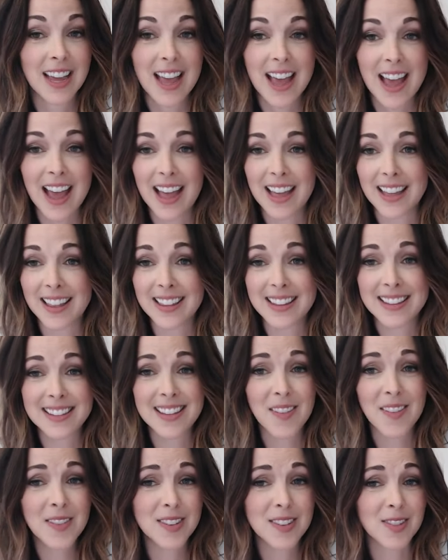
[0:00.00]
This
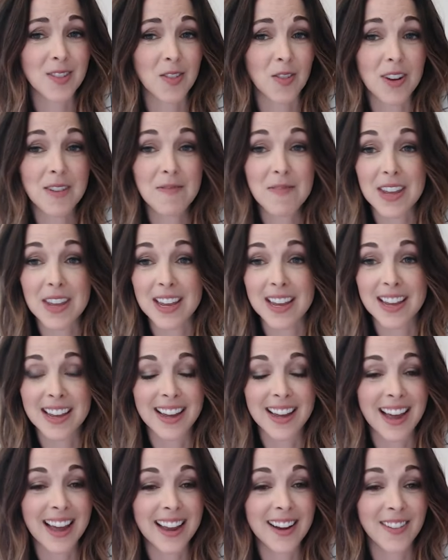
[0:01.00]
stuff is creepy.
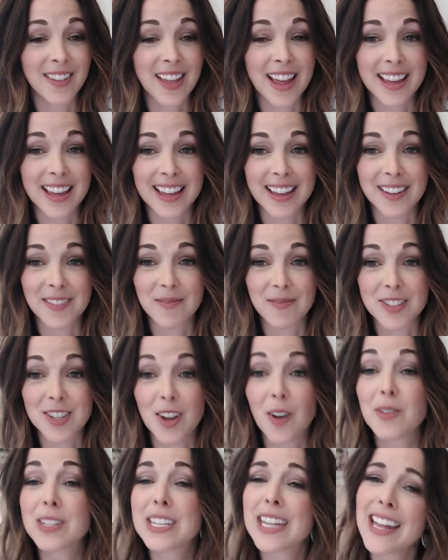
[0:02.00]
I don't like it.
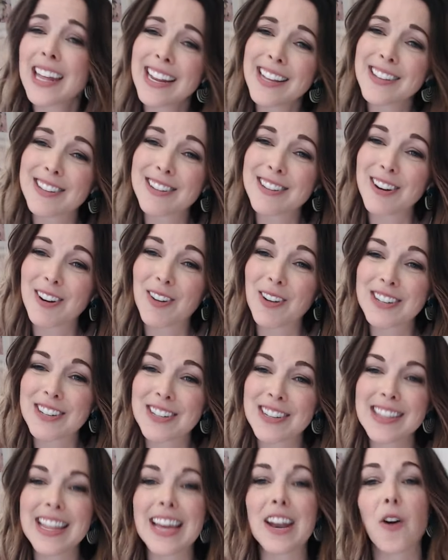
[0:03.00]
So did that answer your
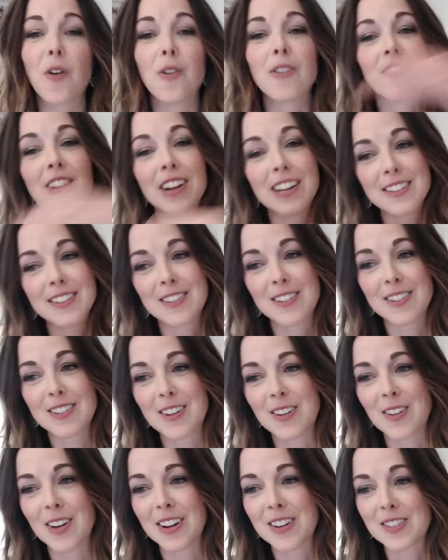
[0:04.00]
question? That over-answered
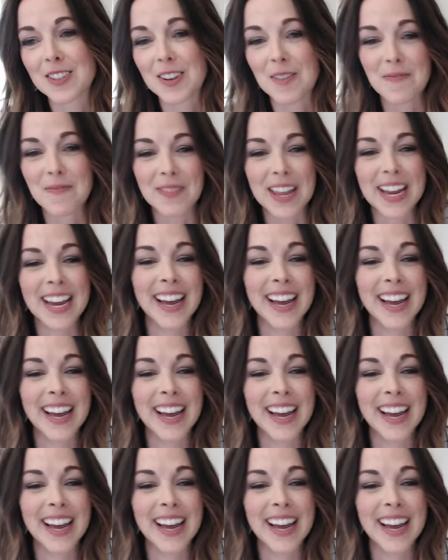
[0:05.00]
your question.